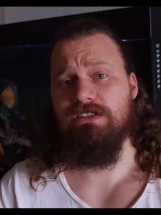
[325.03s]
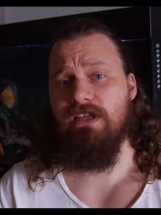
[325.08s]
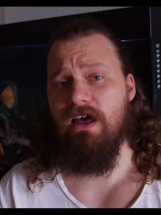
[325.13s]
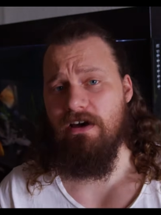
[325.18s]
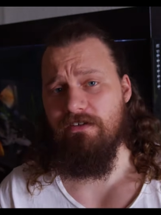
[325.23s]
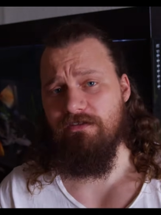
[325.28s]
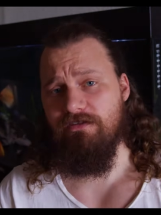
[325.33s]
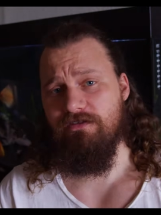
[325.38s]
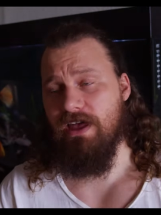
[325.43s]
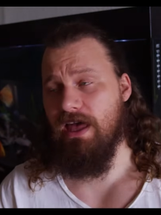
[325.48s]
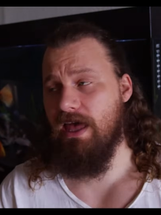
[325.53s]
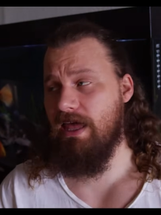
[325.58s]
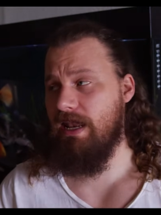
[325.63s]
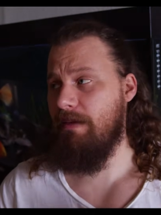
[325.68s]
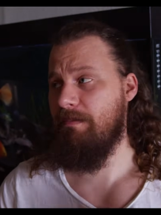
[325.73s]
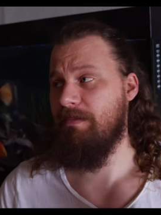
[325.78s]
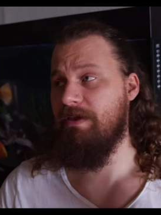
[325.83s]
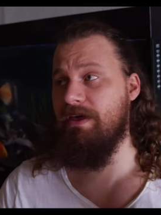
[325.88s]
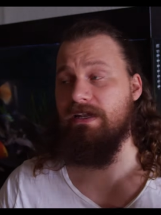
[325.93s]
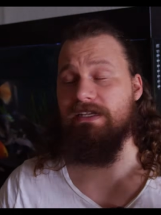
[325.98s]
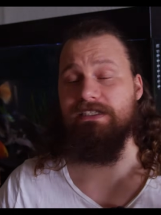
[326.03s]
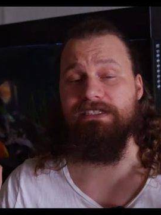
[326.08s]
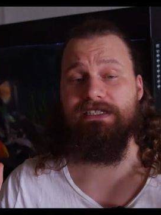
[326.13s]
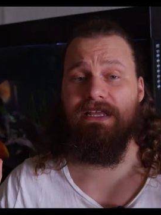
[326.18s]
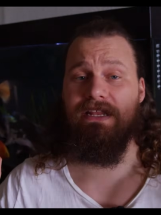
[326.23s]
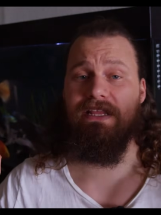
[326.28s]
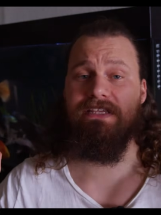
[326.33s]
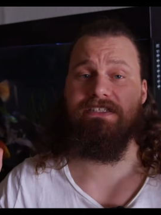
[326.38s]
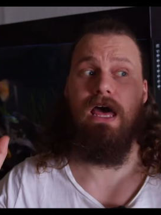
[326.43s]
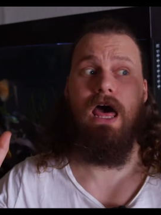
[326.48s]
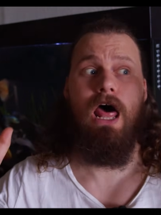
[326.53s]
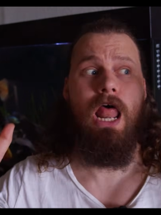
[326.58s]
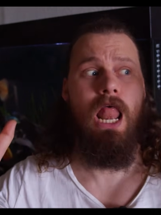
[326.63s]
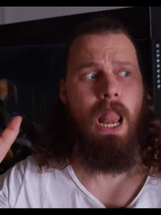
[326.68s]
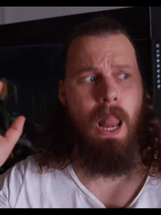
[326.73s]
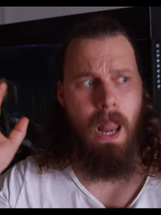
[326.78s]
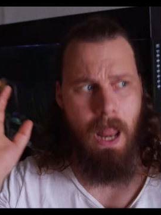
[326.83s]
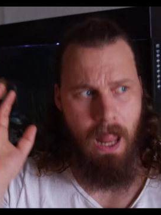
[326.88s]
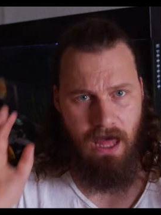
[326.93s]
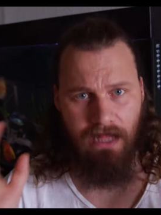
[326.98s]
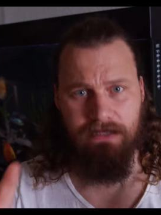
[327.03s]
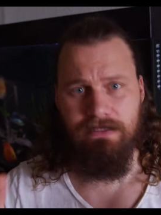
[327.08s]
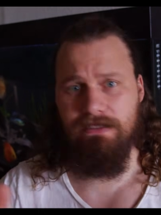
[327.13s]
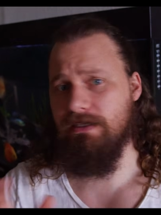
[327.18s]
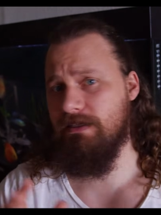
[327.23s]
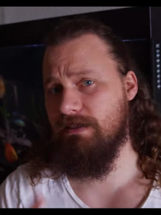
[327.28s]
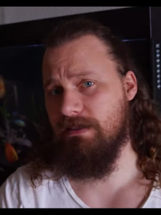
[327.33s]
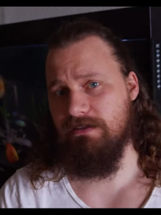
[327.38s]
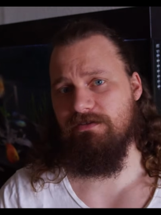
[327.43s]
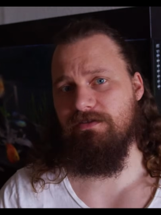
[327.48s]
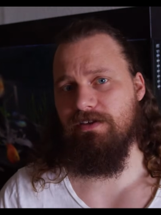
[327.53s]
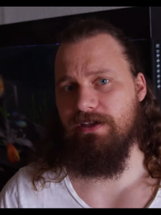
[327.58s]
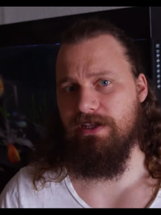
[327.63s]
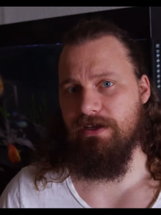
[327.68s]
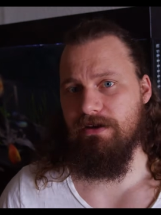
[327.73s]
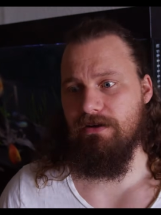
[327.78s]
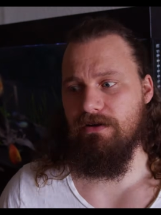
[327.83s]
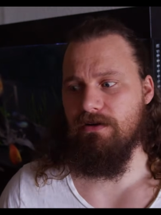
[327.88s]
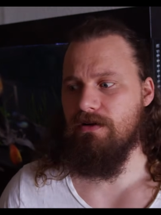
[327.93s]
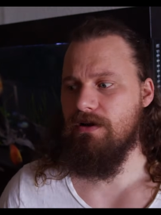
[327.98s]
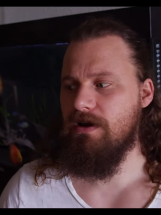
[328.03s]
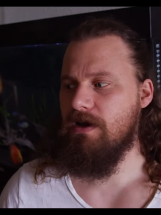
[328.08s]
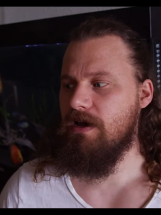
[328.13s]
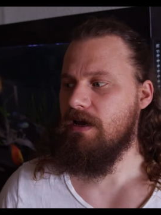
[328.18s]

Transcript: off, and I'm gonna say this a lot in this video,